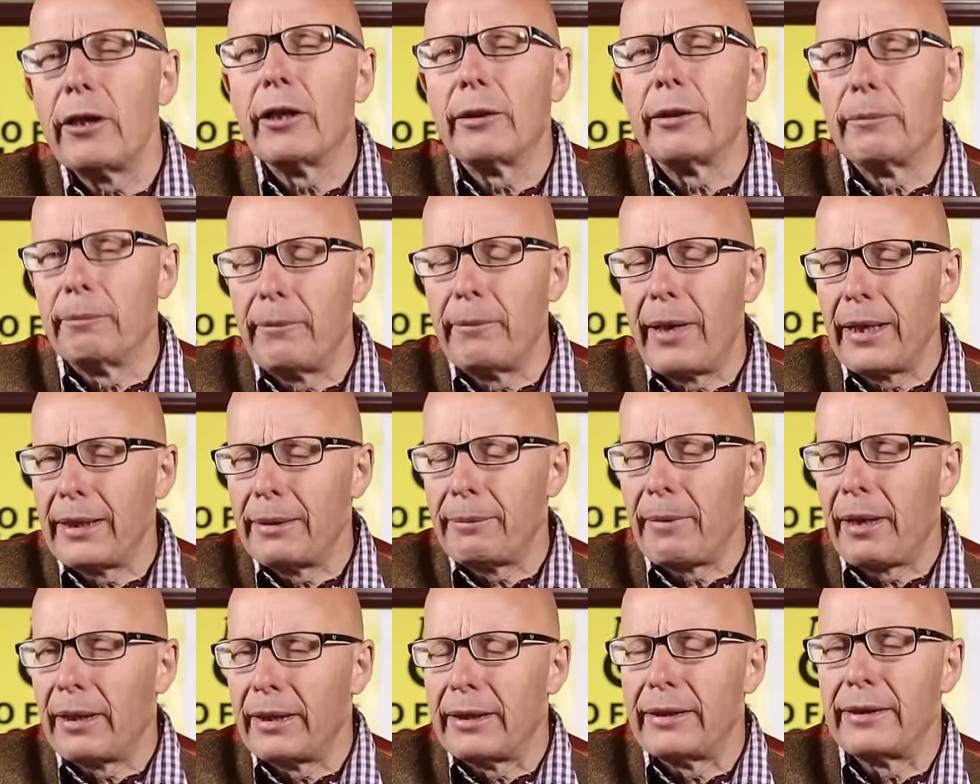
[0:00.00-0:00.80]
learnt
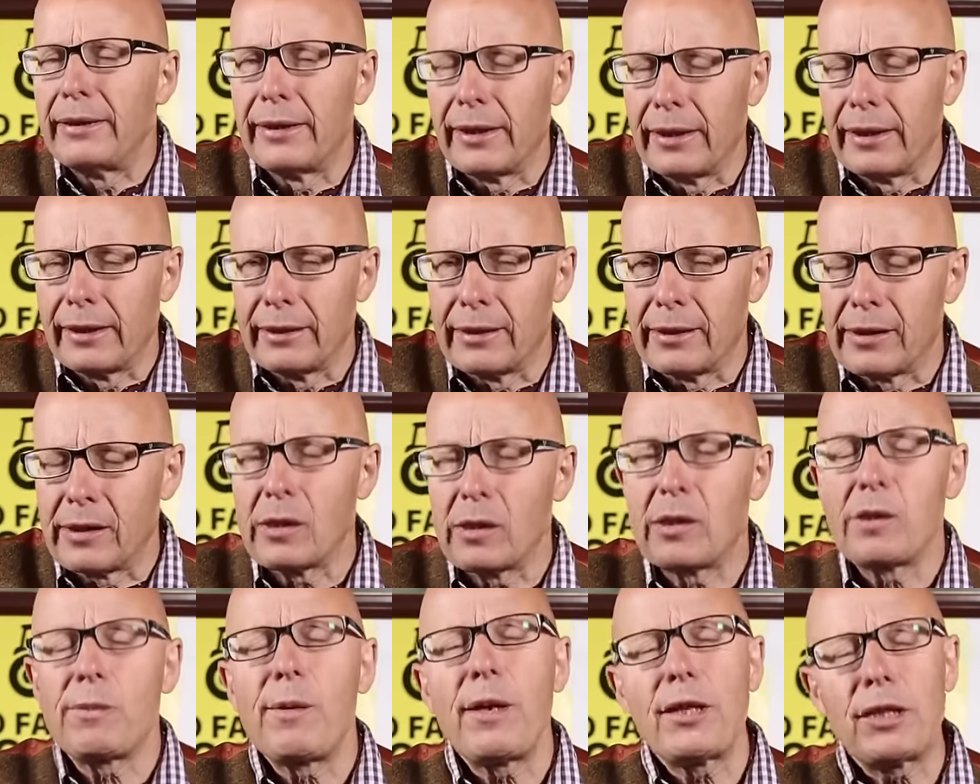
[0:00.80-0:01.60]
many, many things,
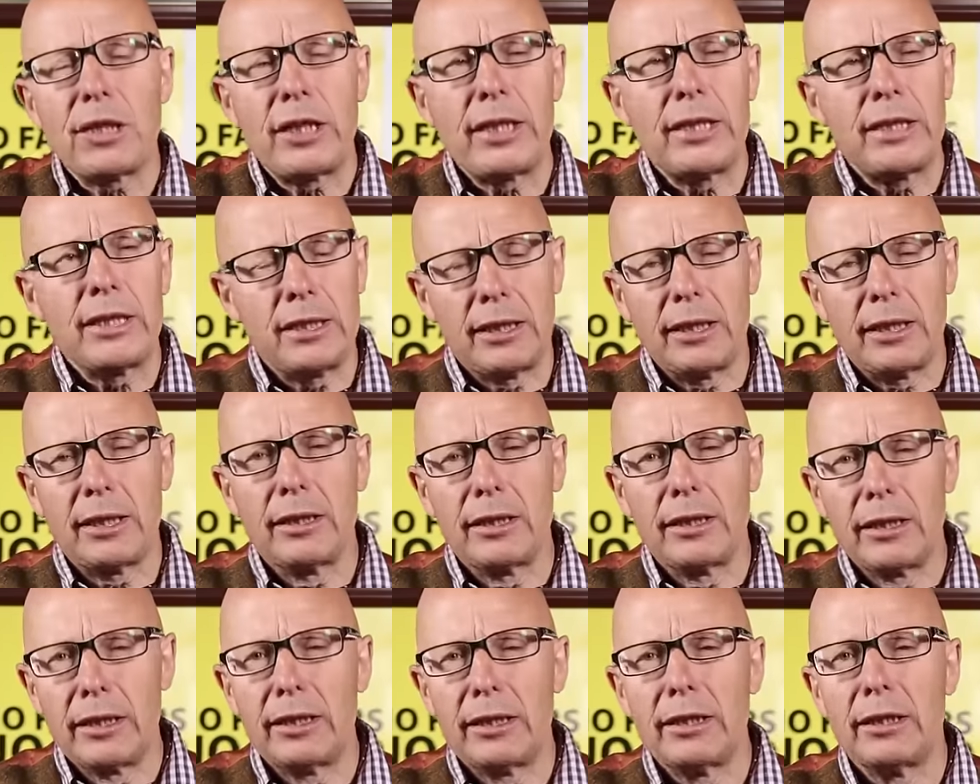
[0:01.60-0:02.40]
especially
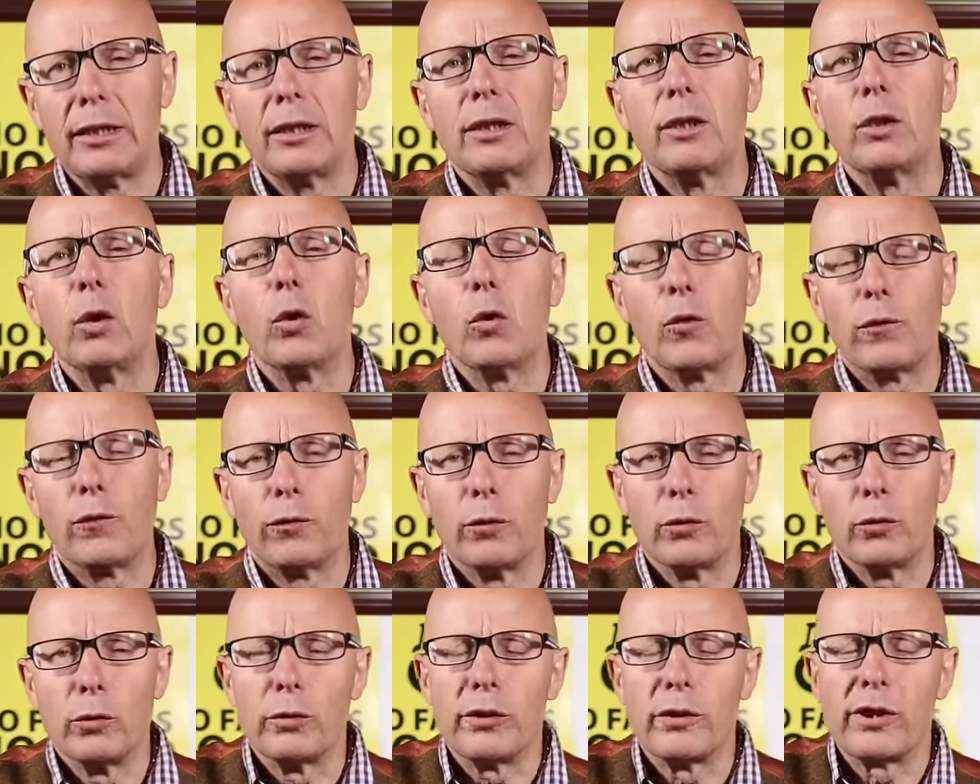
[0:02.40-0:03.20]
in the
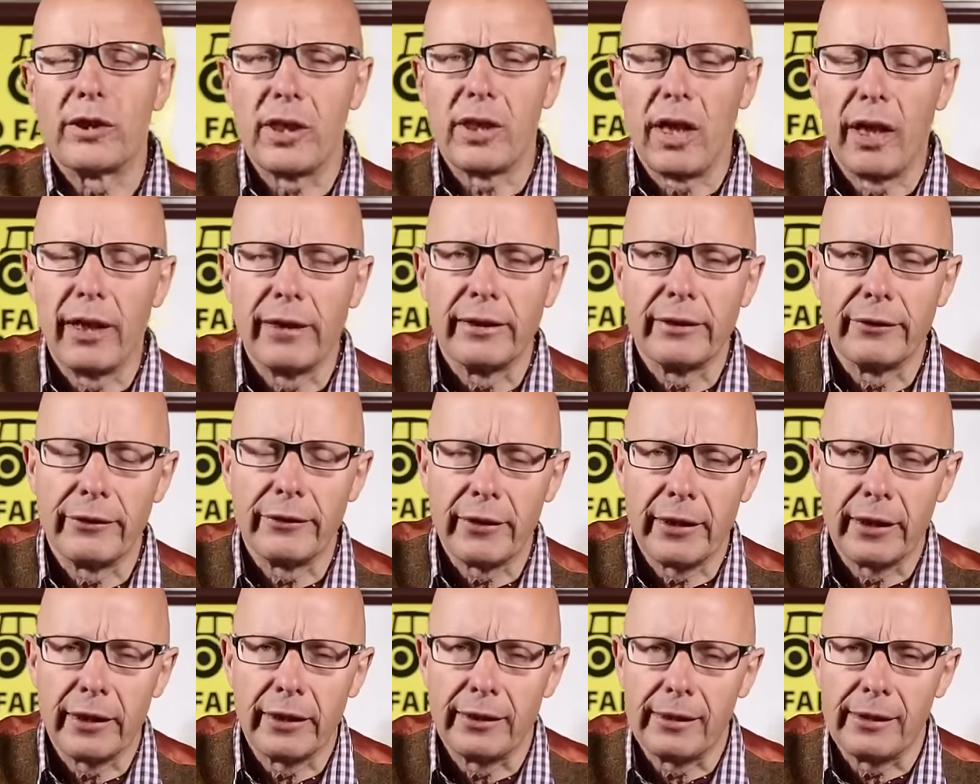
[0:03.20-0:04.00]
lawful side of
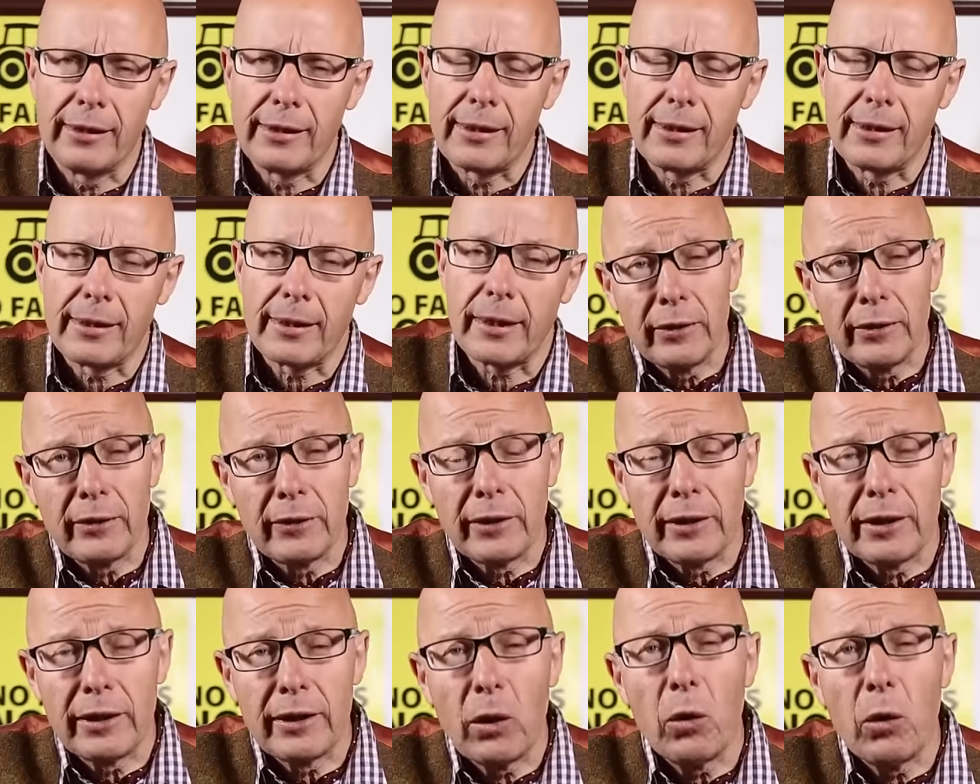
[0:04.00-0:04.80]
things,
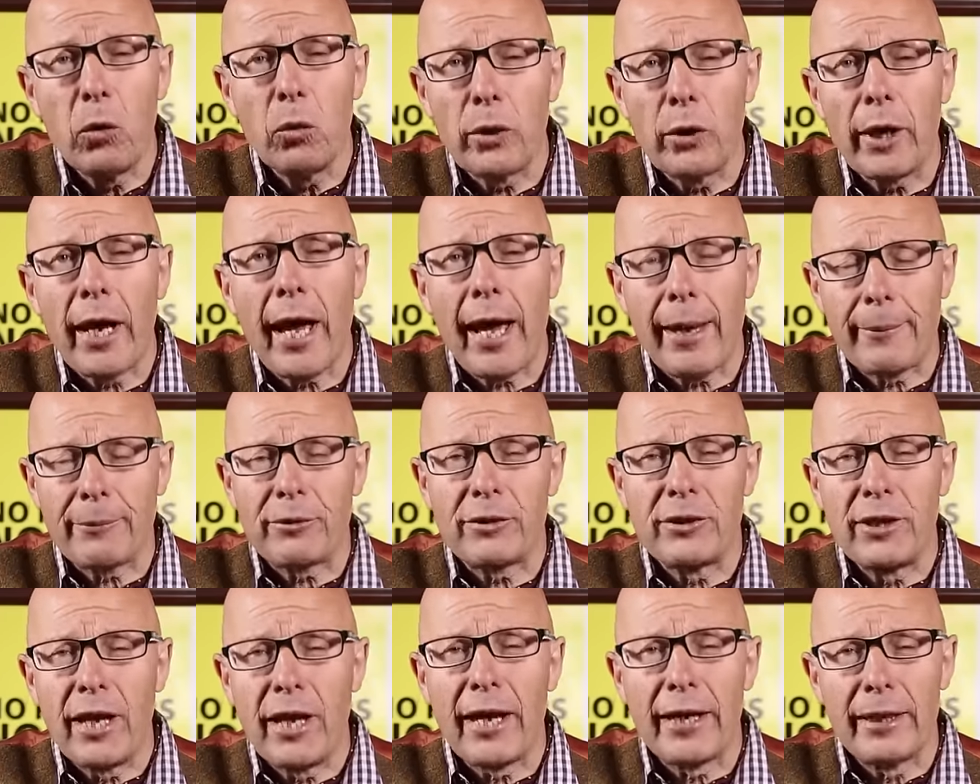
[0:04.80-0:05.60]
that the all
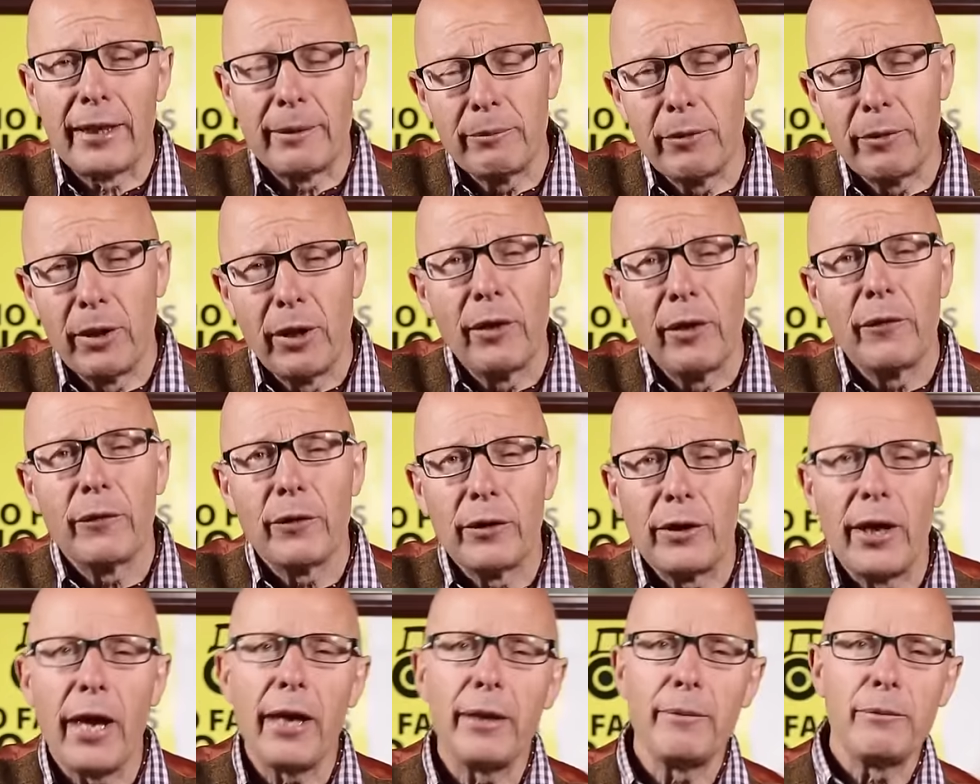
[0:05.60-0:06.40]
caps name,
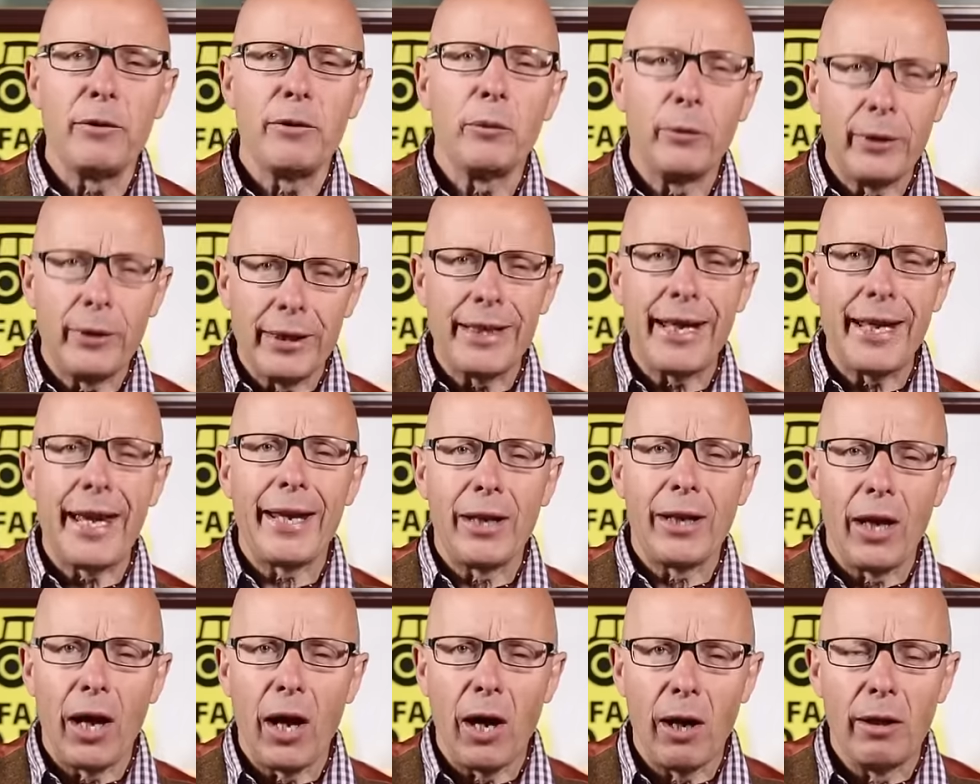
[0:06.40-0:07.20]
the name that we
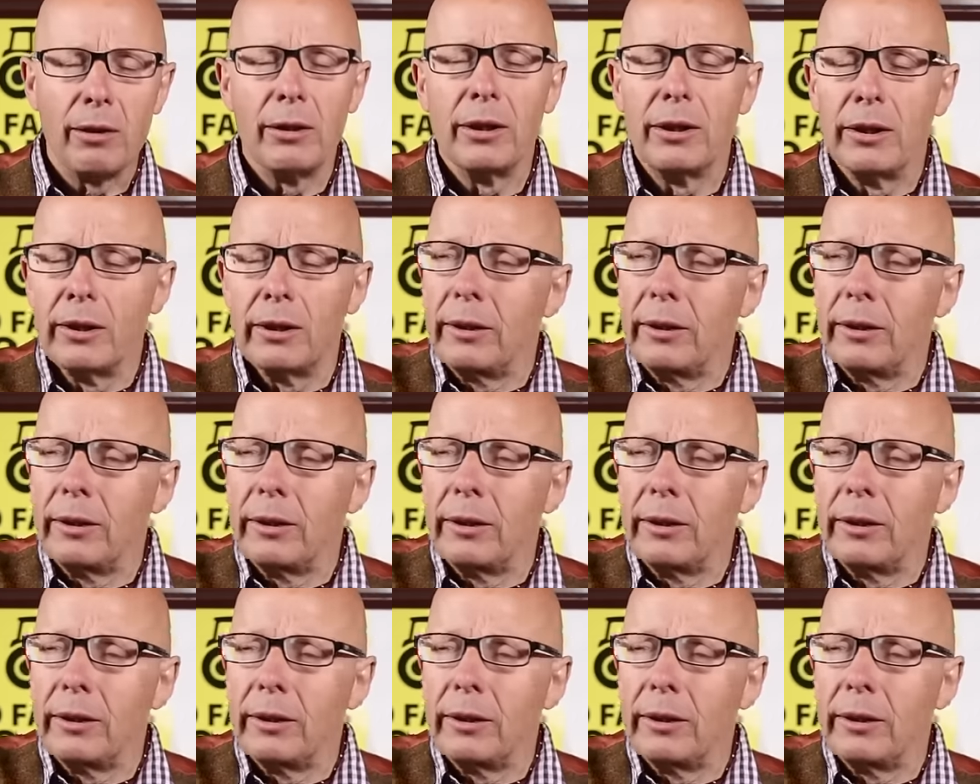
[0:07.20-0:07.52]
get our